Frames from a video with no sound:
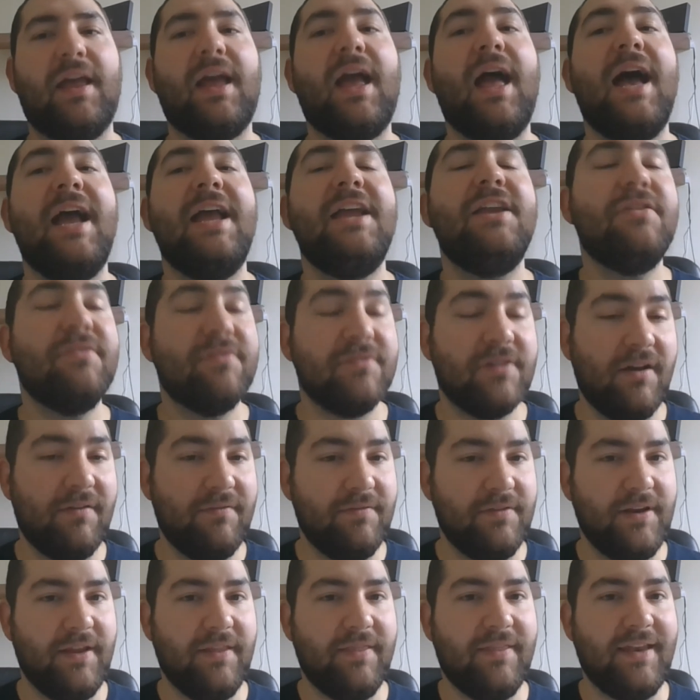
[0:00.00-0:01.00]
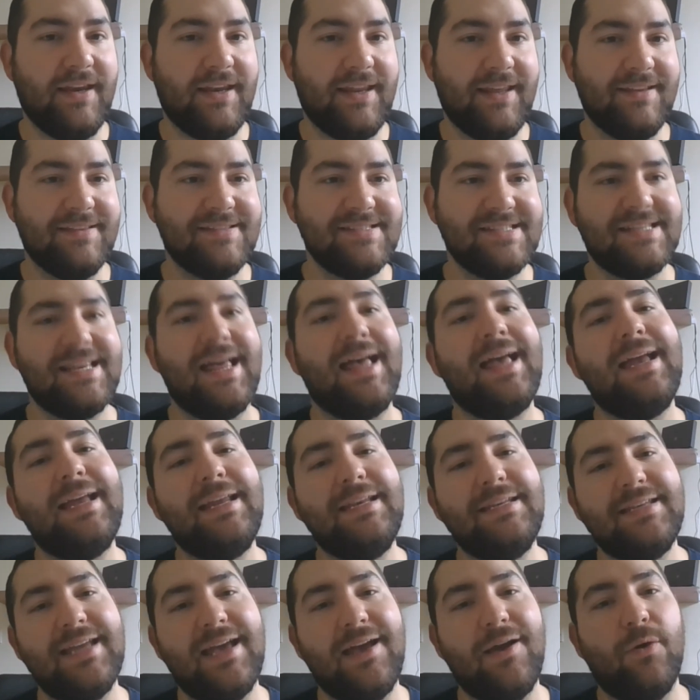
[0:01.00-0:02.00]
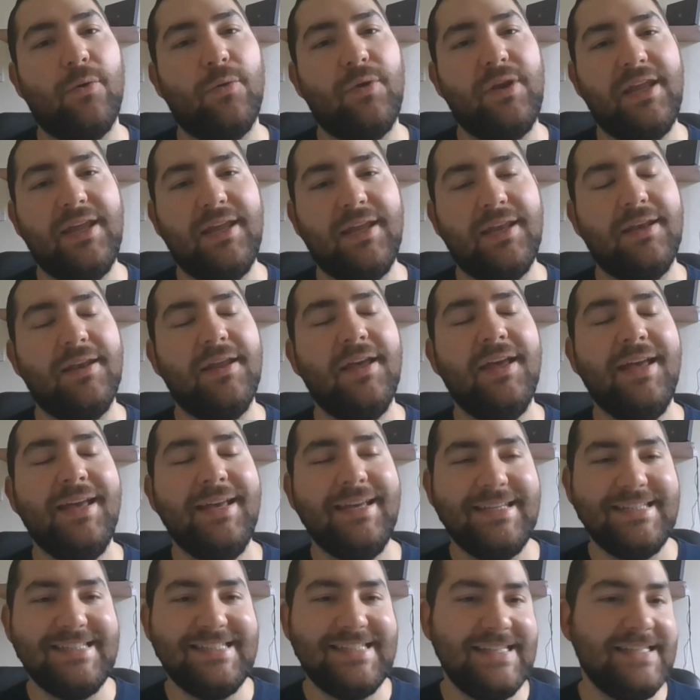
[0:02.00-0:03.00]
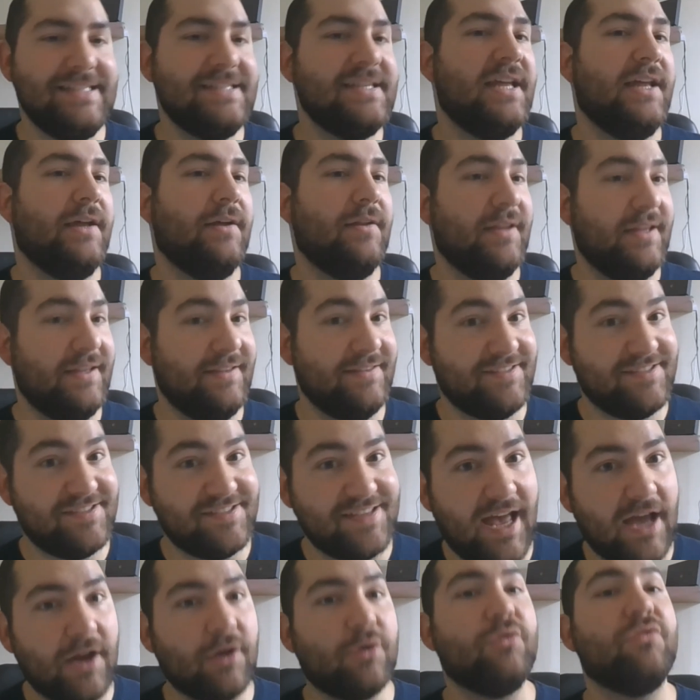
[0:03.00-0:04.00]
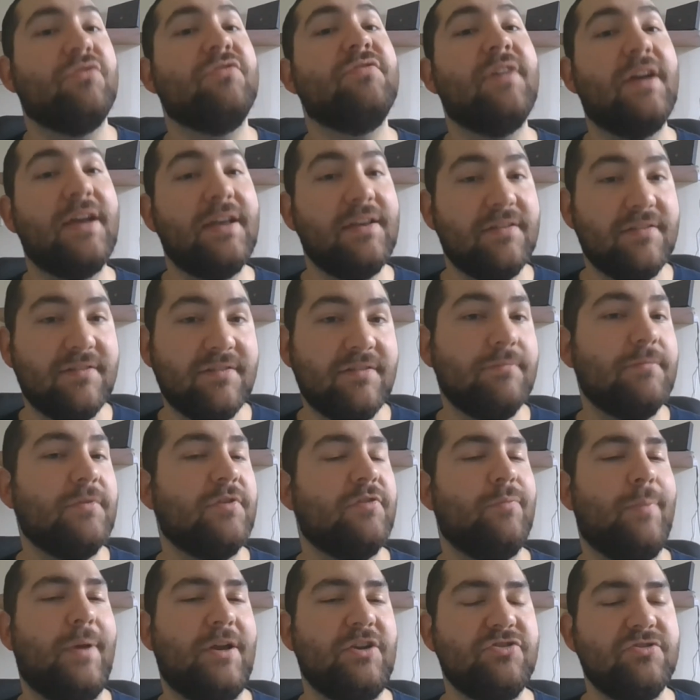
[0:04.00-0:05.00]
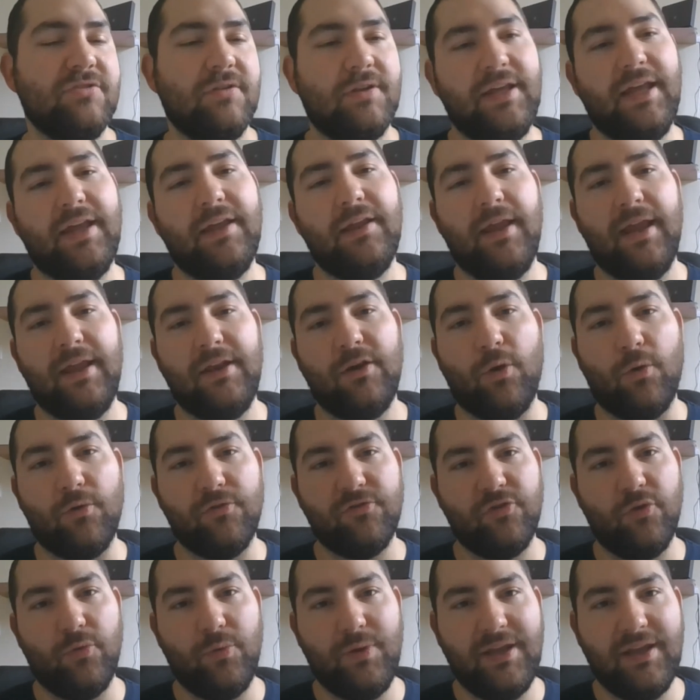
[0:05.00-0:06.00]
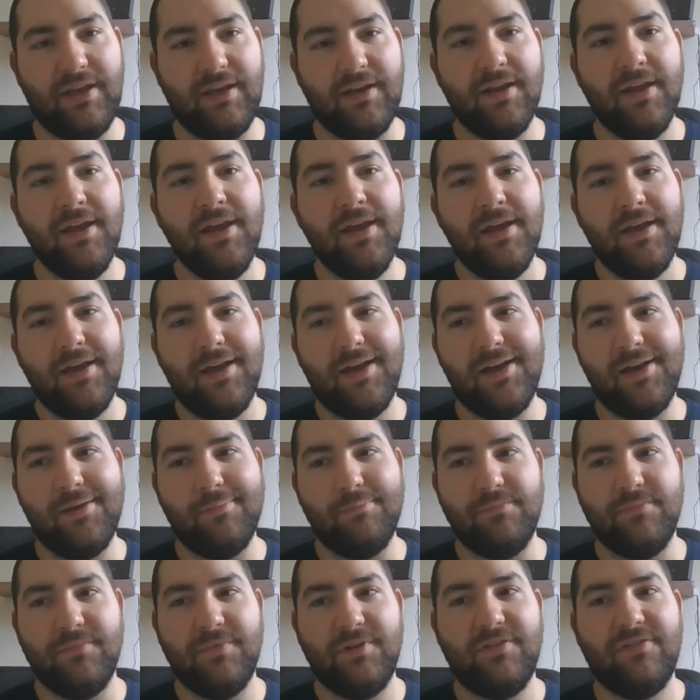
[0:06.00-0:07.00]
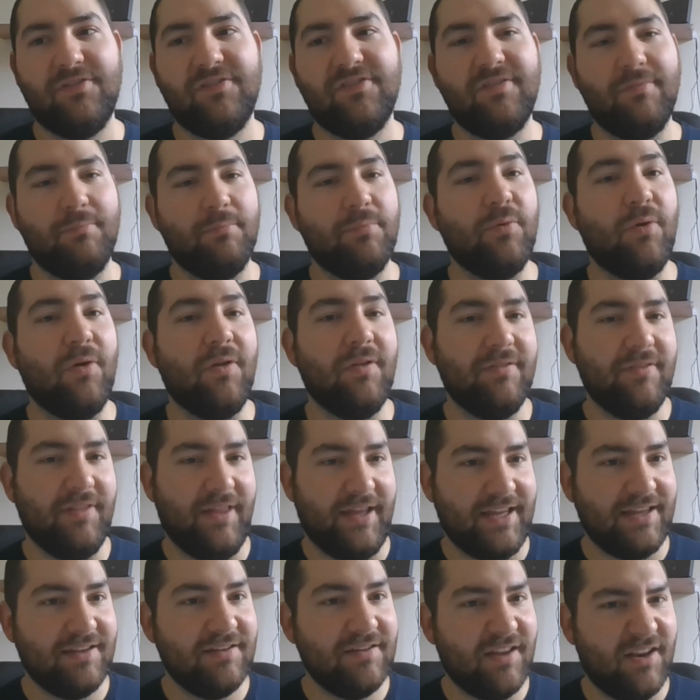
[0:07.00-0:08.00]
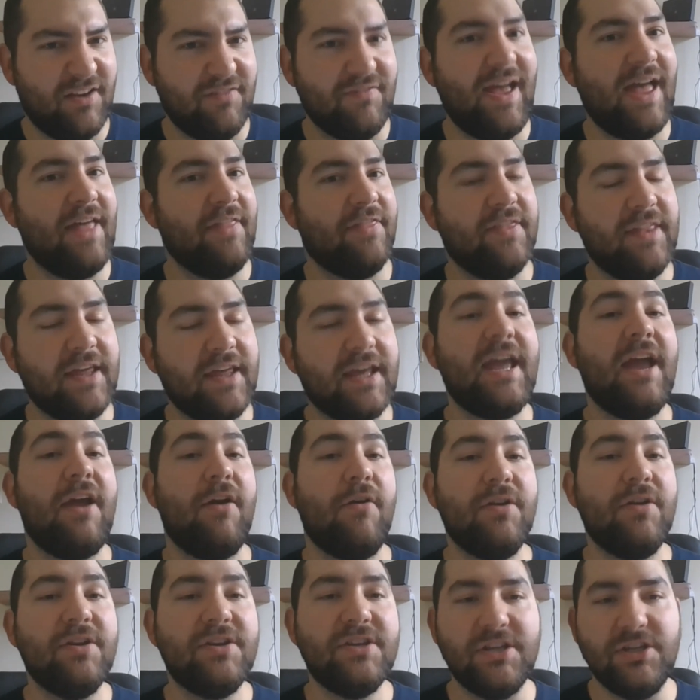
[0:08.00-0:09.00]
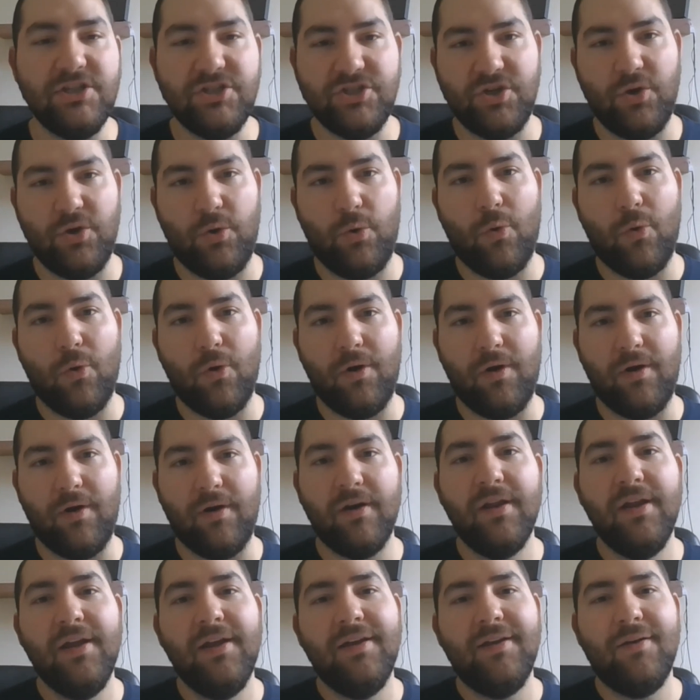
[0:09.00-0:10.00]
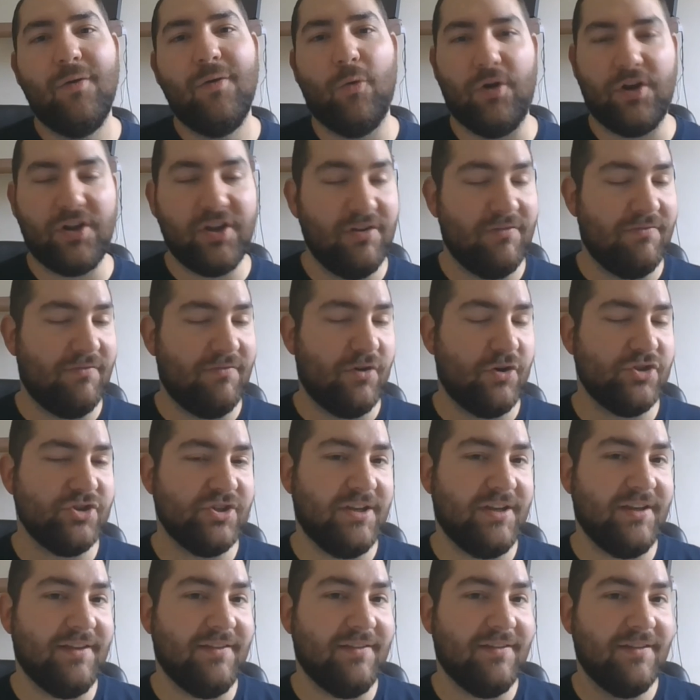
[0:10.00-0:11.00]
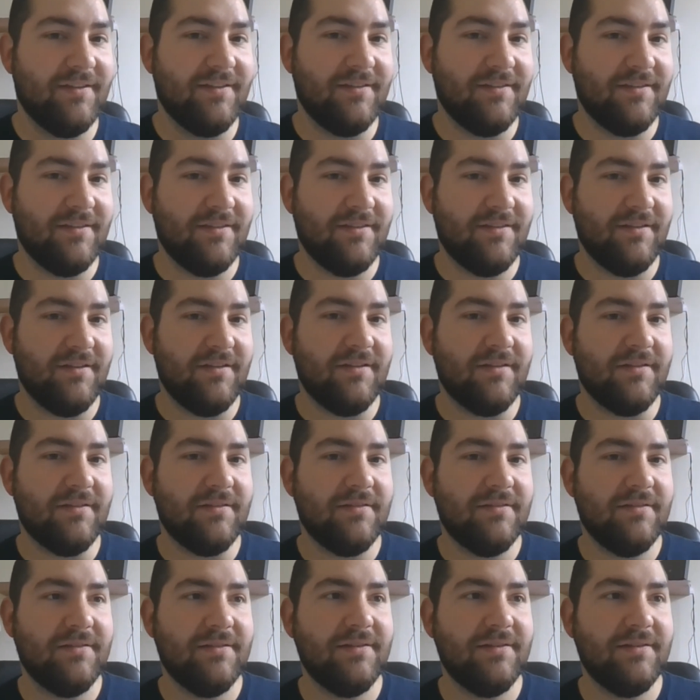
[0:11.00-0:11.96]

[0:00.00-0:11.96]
kind of covenant that gets tied down in detail and sacrifice, especially, and also in simple, like, kind of ethnic heritage or conversion. The